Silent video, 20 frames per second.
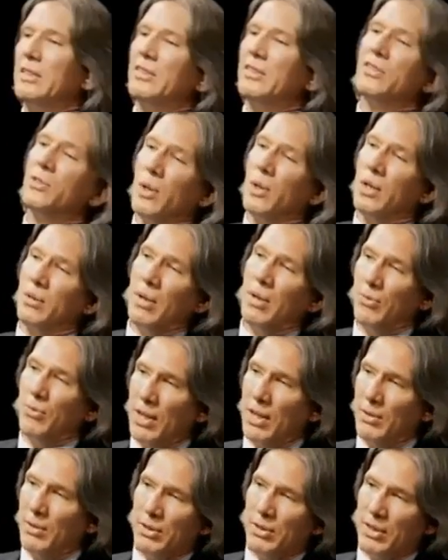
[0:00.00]
This is one of my
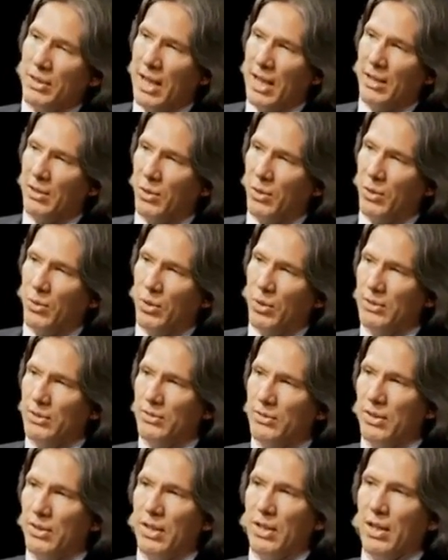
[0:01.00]
favorite
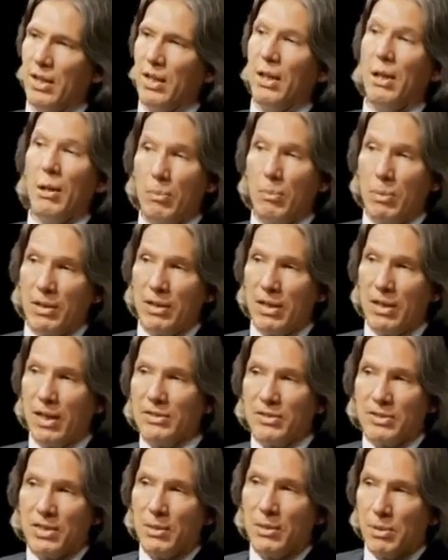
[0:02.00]
categories
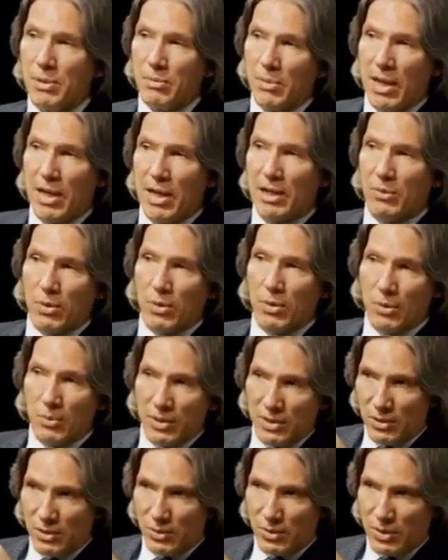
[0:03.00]
because keep in mind what we
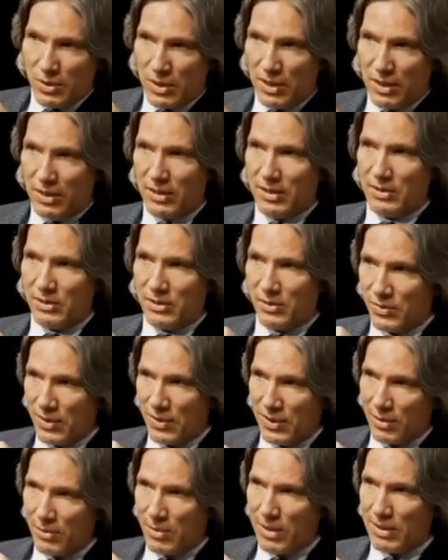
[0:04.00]
do here is
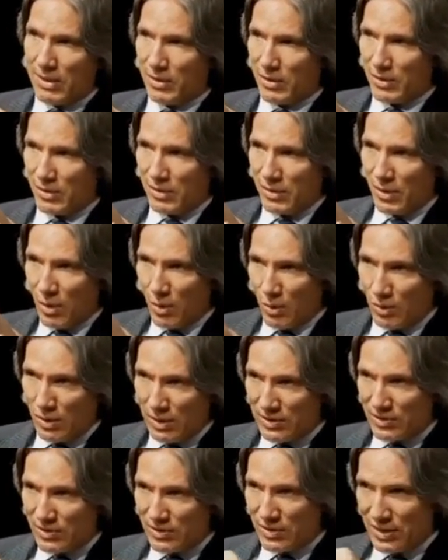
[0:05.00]
fundamental
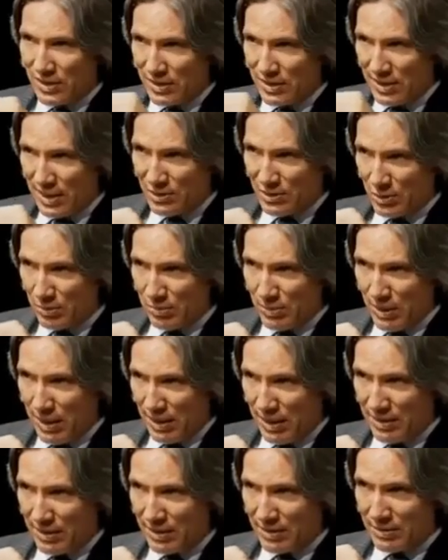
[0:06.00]
holistic
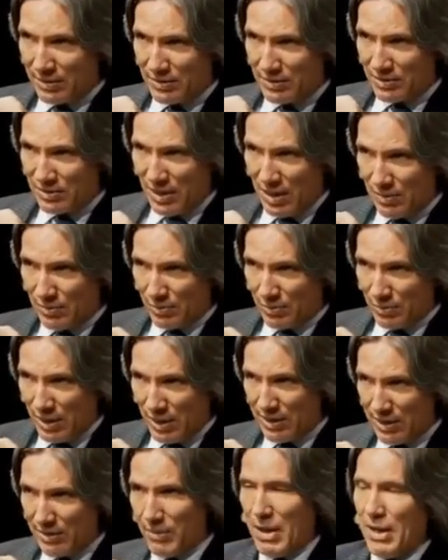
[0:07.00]
naturopathic stuff
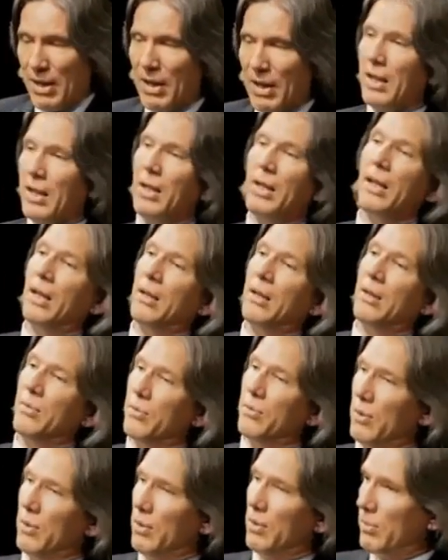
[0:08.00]
right Beautiful. and
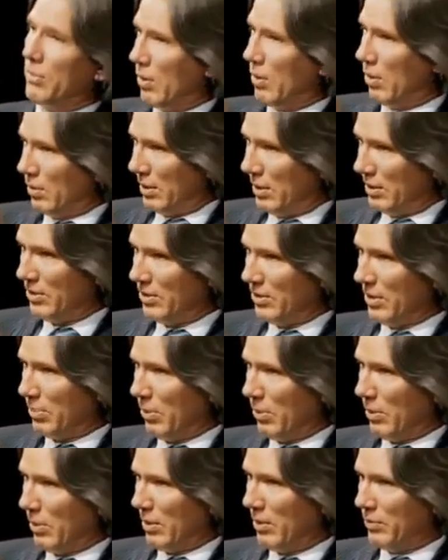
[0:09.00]
from the holistic
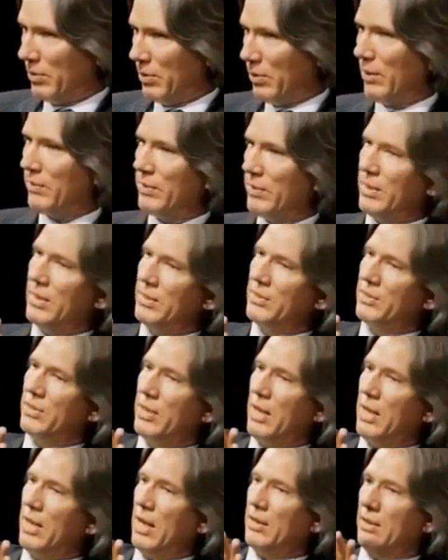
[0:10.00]
point of view everything's
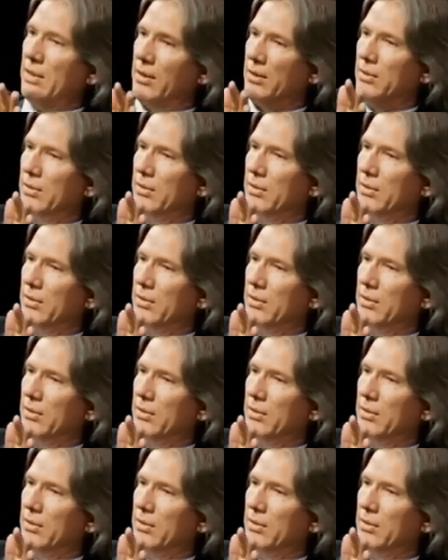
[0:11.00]
connected